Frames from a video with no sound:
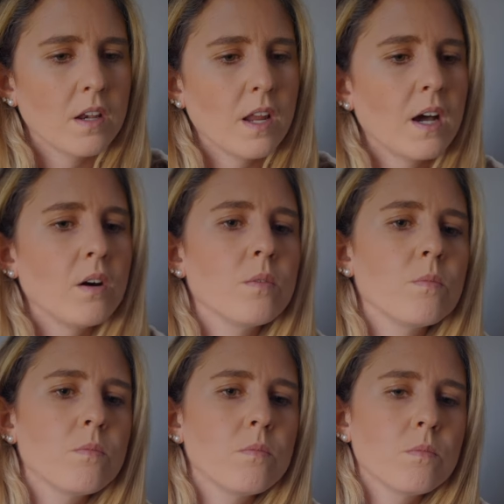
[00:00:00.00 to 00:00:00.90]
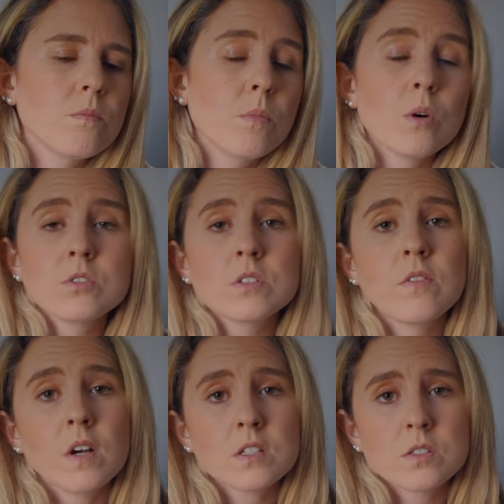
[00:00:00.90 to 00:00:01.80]
Now, most
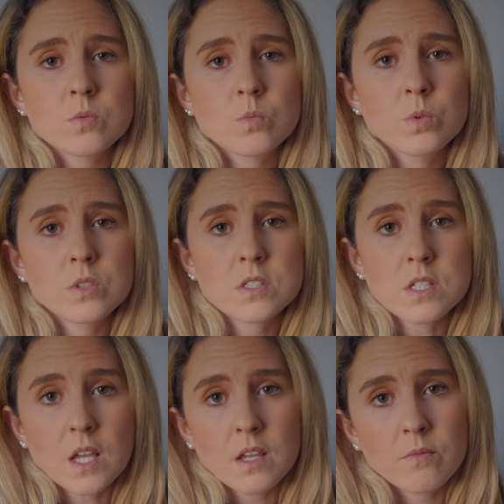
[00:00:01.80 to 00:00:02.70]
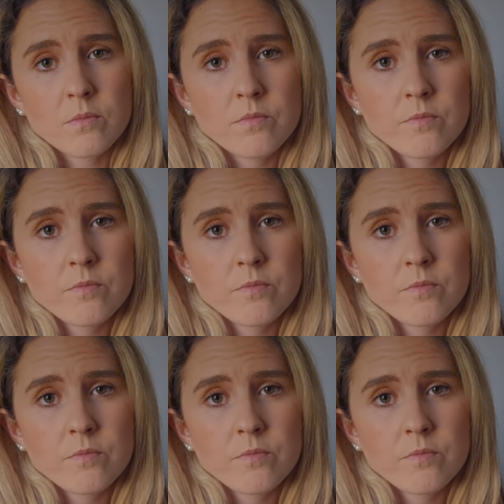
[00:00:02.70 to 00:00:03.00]
of us would say